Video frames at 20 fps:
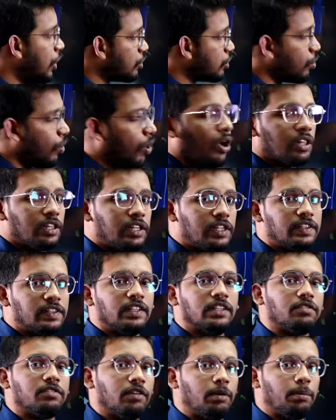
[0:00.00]
So all these
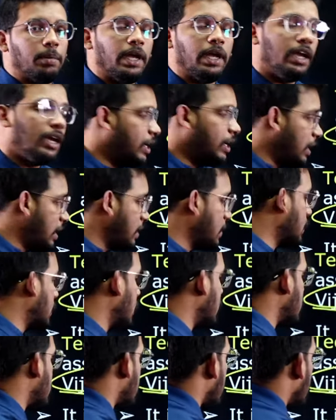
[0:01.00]
things will be
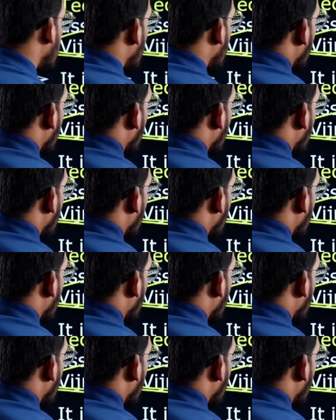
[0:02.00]
discussed.